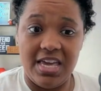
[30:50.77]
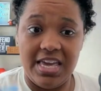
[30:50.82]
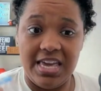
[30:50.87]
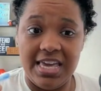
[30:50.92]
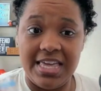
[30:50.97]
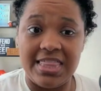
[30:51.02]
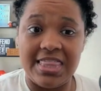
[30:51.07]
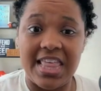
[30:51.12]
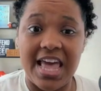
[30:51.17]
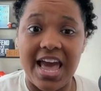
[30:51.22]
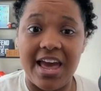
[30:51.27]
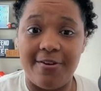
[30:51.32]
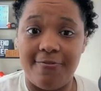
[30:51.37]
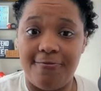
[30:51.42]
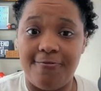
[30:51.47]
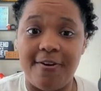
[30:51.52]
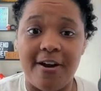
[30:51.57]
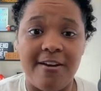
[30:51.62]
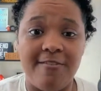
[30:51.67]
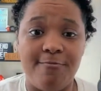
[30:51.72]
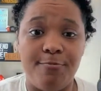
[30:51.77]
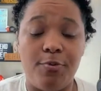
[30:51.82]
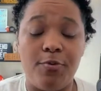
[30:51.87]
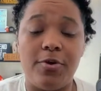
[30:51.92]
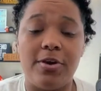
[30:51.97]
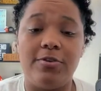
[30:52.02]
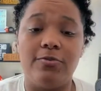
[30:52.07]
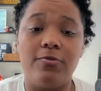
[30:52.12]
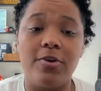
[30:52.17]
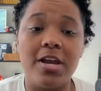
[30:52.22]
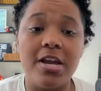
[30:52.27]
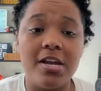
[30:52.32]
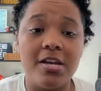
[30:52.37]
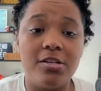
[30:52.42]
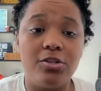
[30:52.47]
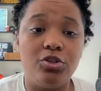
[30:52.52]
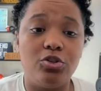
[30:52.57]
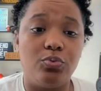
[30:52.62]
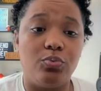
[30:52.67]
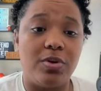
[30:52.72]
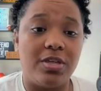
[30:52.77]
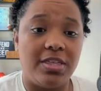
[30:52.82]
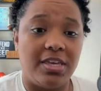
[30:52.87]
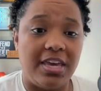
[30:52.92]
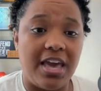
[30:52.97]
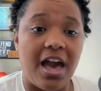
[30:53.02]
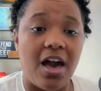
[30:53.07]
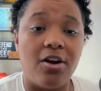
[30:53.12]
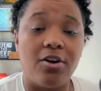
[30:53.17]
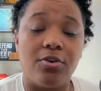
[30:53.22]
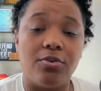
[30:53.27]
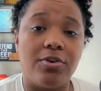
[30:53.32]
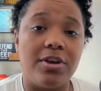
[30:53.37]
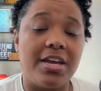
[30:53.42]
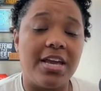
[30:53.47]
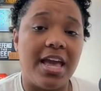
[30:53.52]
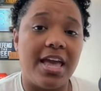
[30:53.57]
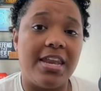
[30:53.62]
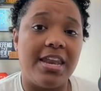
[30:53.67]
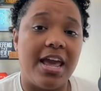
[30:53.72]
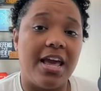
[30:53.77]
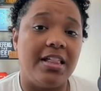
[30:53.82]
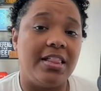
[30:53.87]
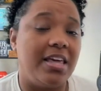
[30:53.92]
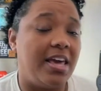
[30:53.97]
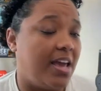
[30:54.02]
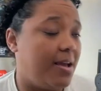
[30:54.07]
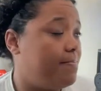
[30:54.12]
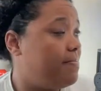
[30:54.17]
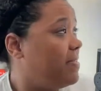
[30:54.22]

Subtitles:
in that 5-point range with Calgary and LA.